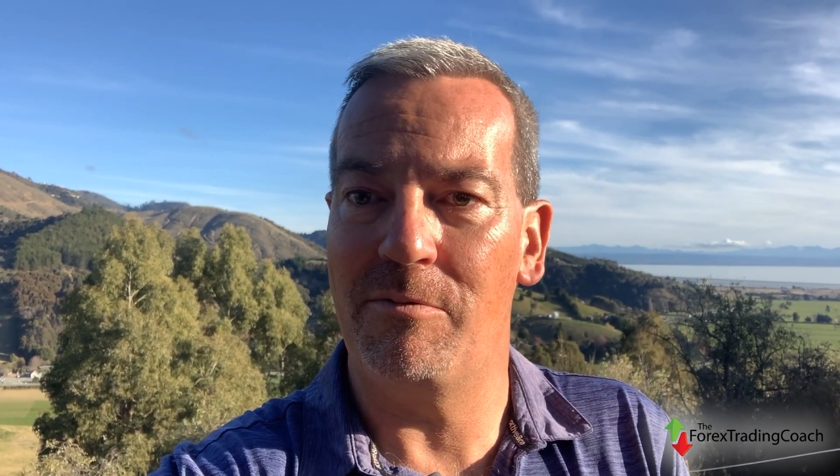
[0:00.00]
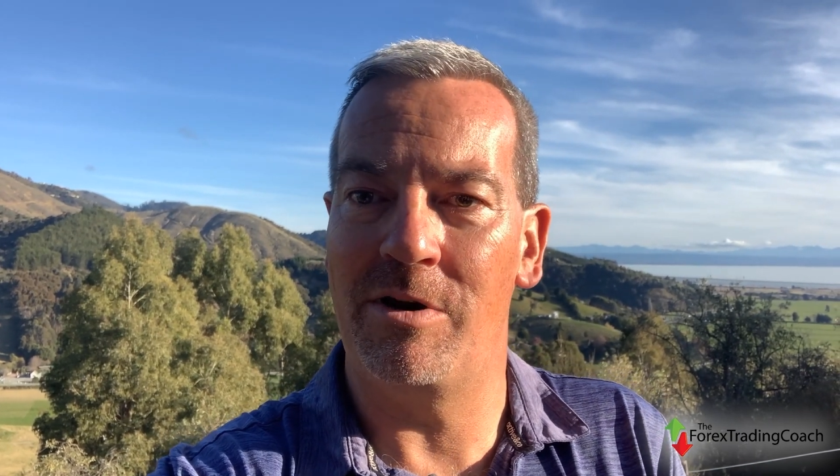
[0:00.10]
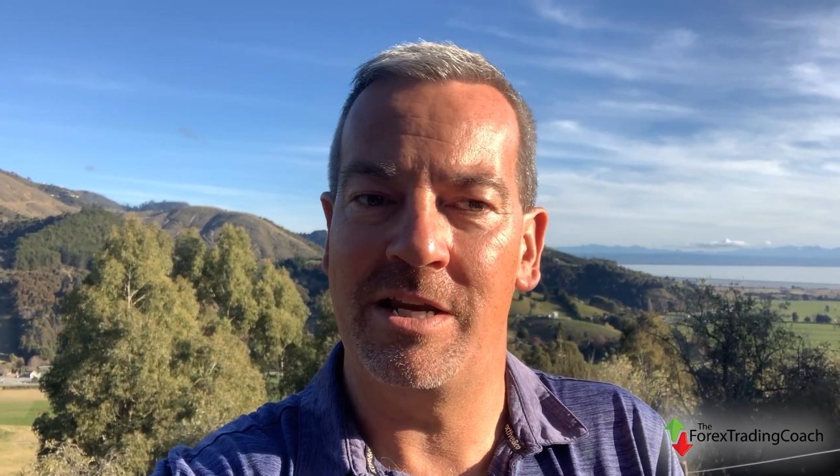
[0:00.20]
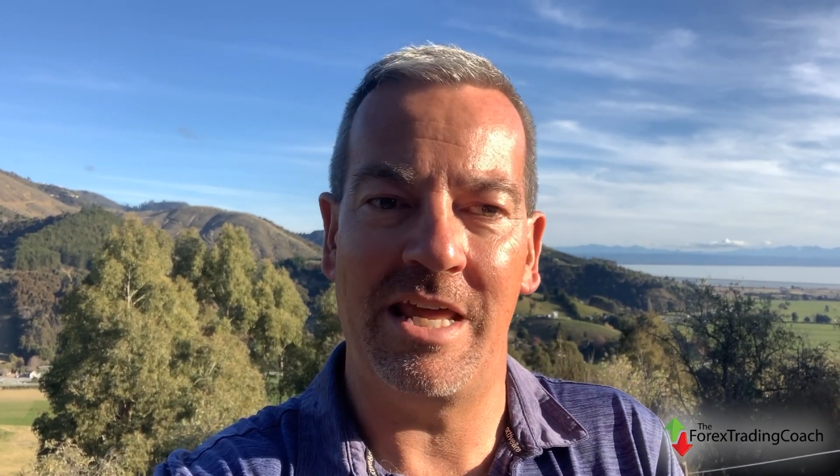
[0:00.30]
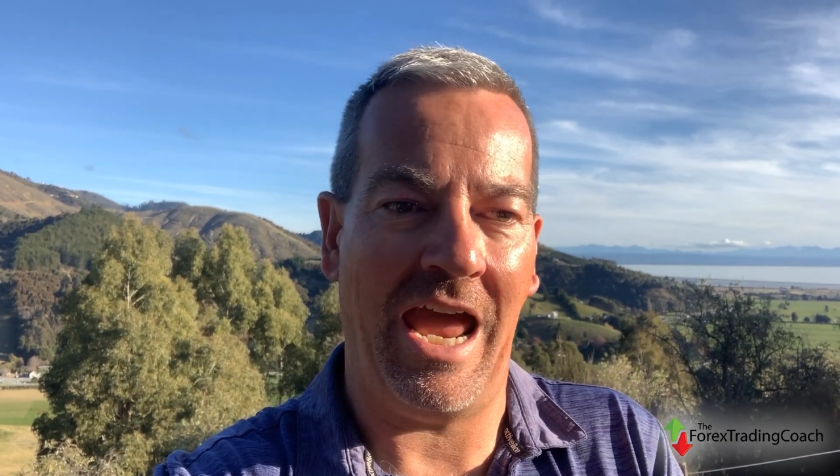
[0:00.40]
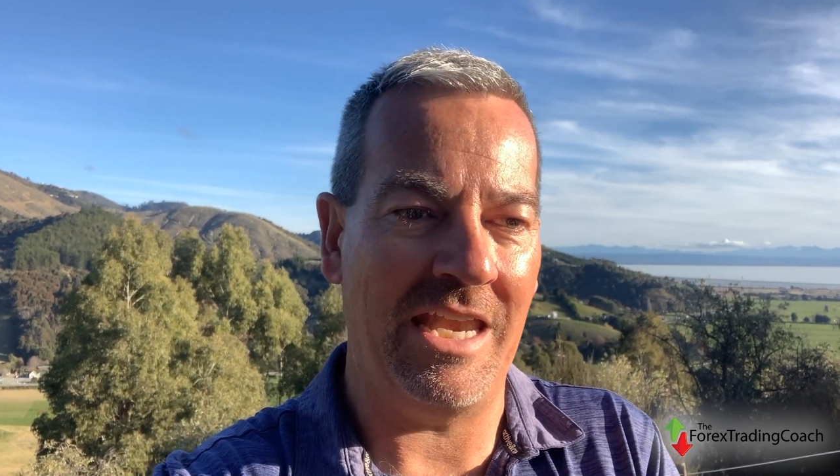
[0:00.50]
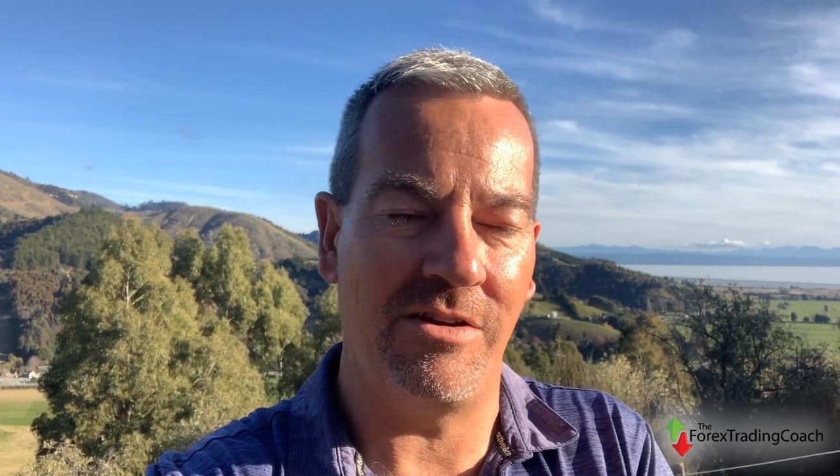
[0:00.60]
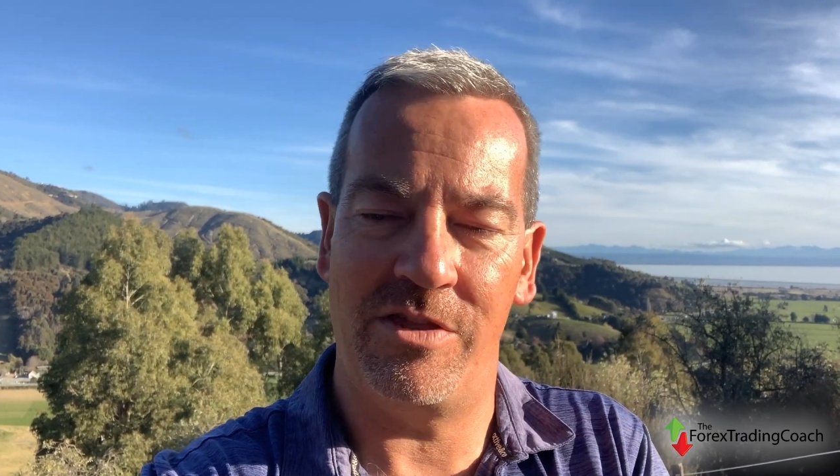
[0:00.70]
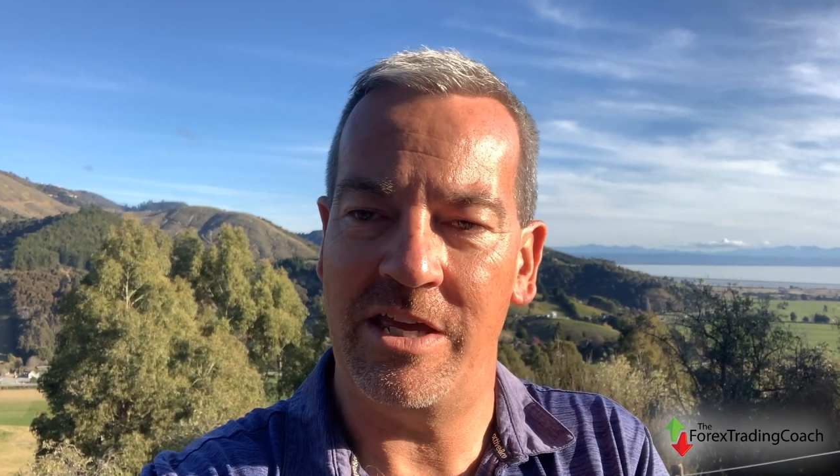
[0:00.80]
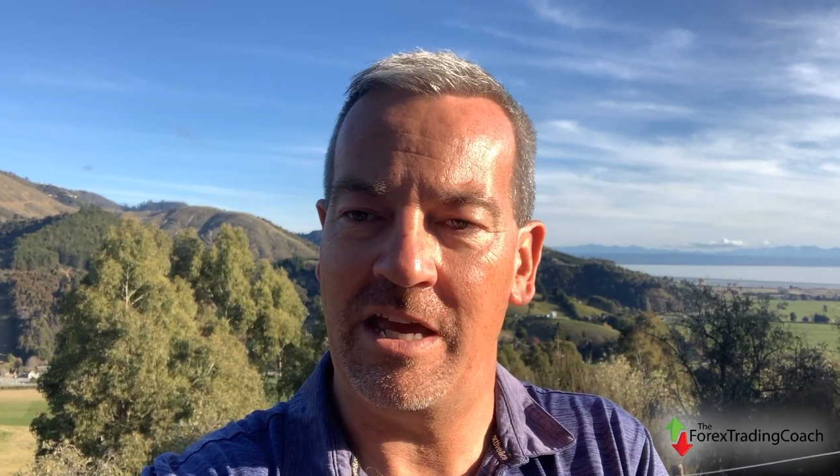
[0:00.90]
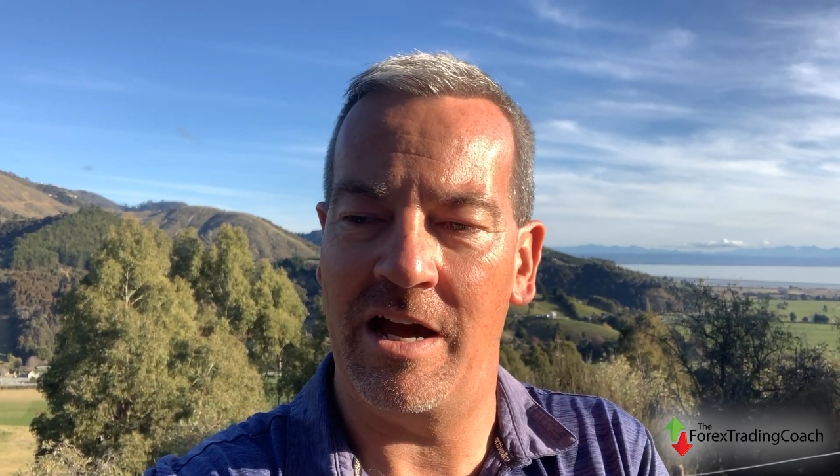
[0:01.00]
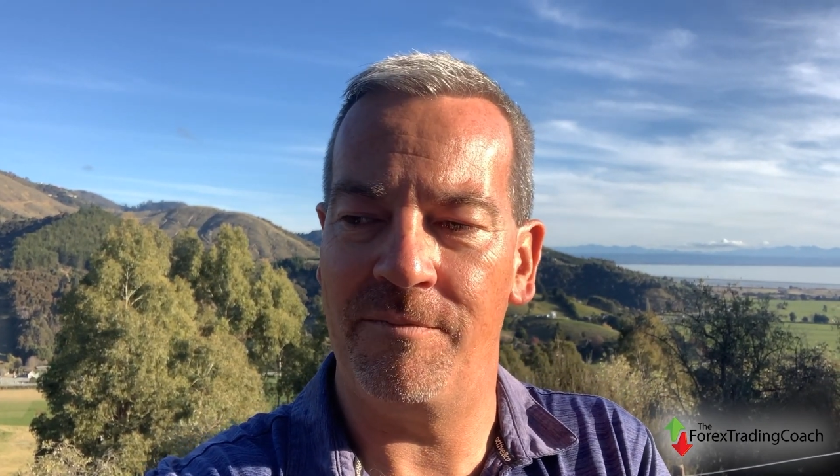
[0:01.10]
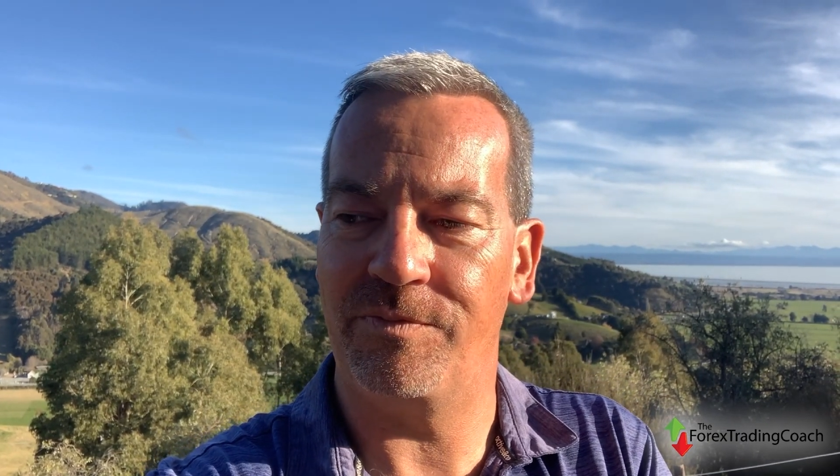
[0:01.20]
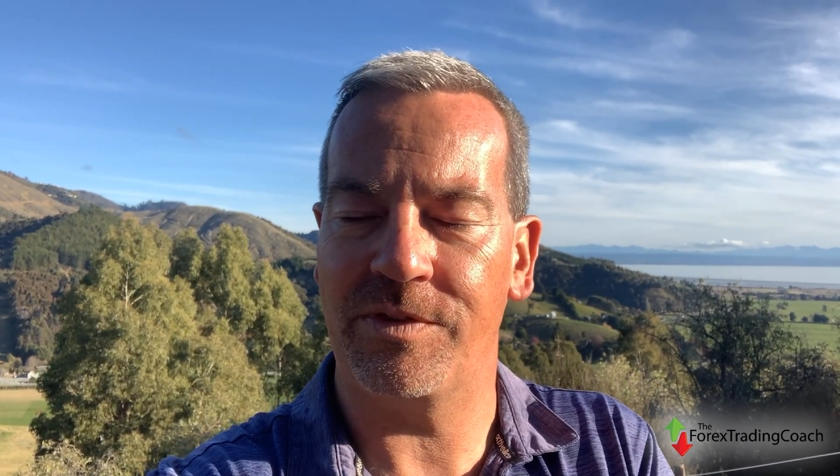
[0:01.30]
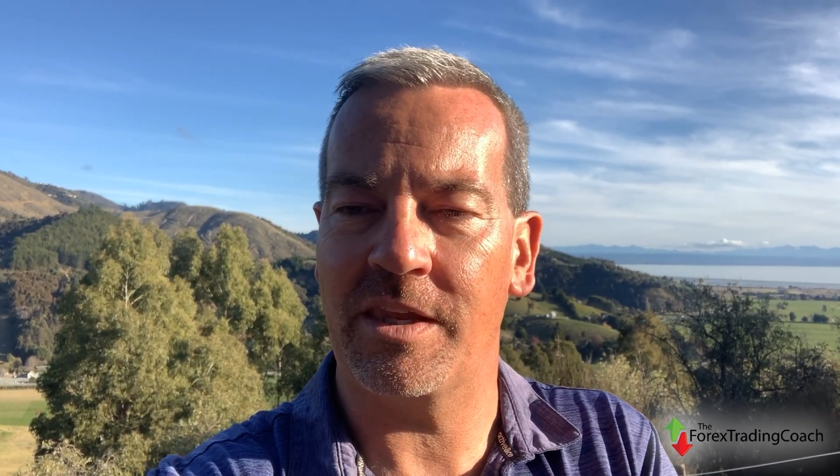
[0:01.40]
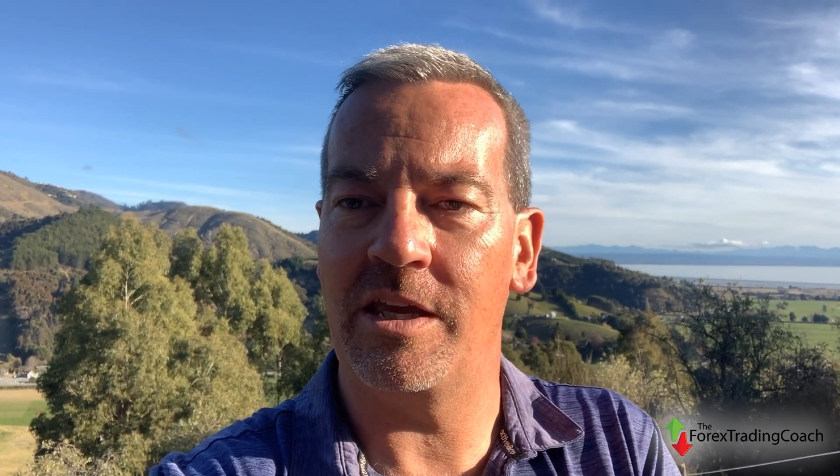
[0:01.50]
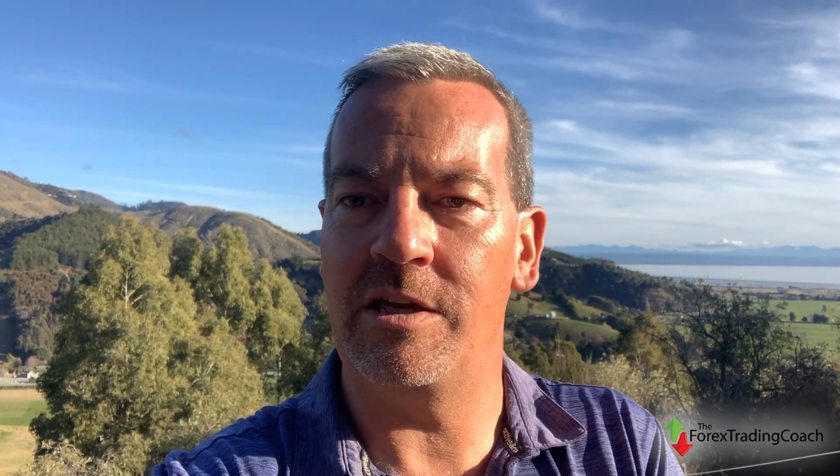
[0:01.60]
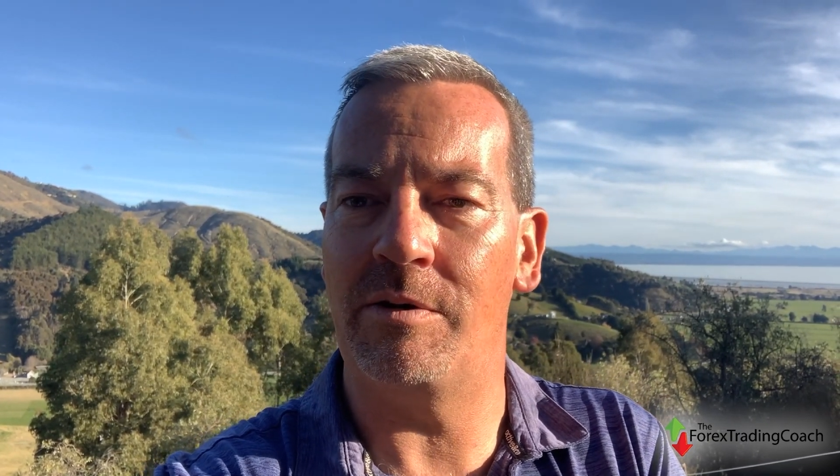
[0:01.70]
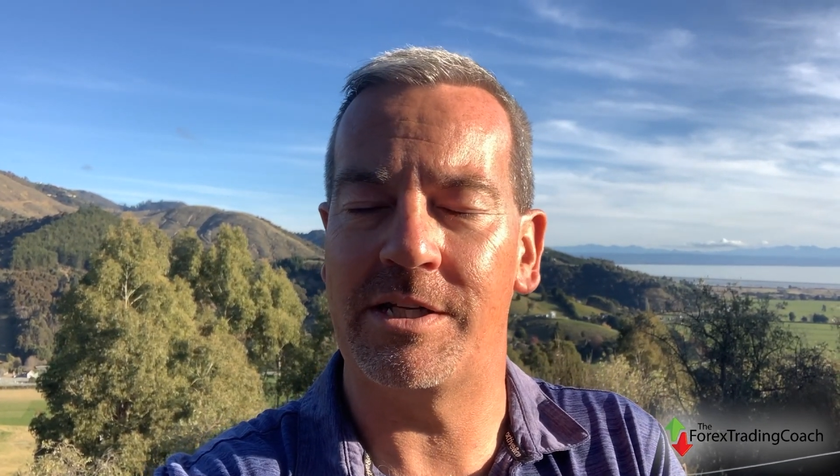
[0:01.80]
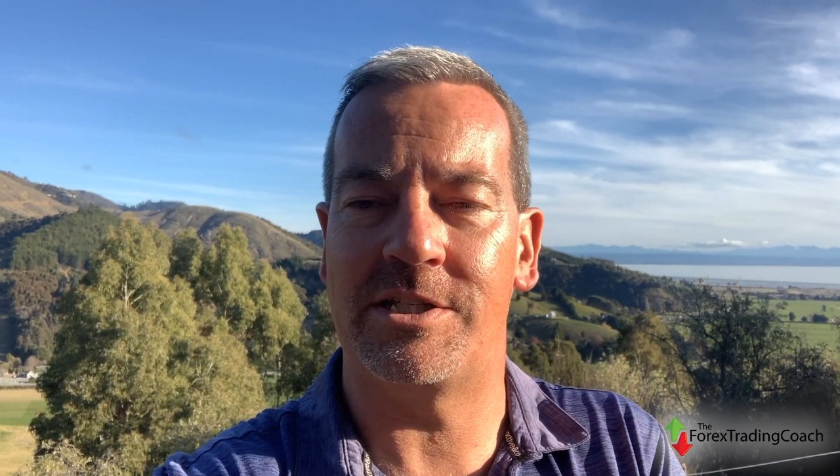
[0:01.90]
We're at the end of the US